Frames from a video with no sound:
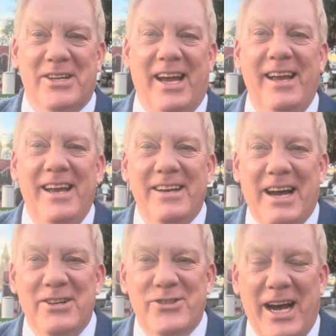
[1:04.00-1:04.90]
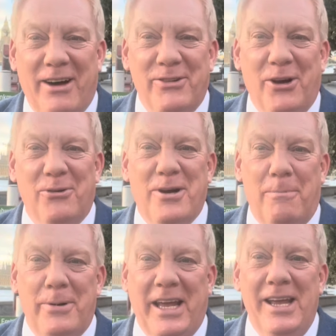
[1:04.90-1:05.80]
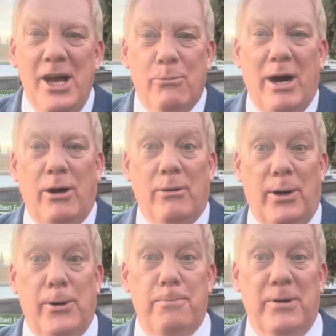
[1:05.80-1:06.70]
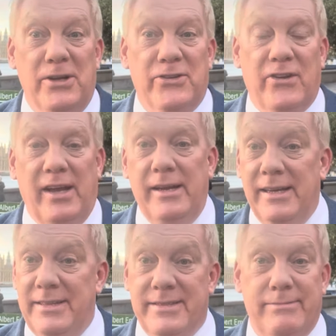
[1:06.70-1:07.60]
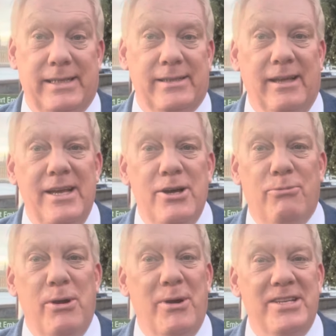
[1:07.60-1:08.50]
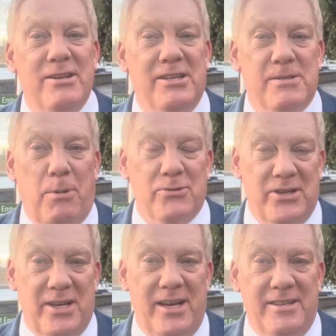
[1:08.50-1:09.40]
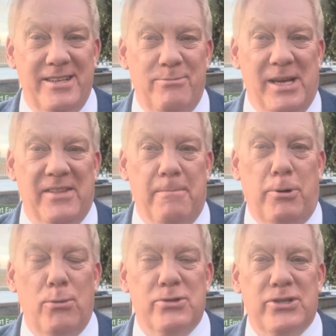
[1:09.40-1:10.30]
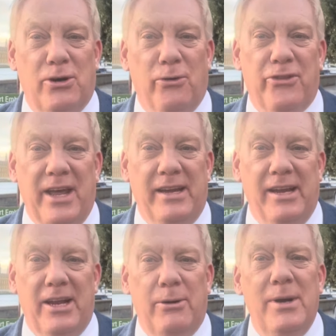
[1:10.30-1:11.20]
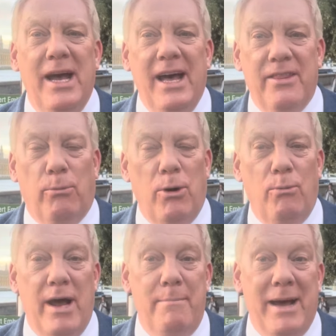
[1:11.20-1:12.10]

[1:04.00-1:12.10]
today. Nice to have your company. Well, Oprah, you see, it's, well, we recently spotted her, didn't we, at the bookstore thing, you know, the one where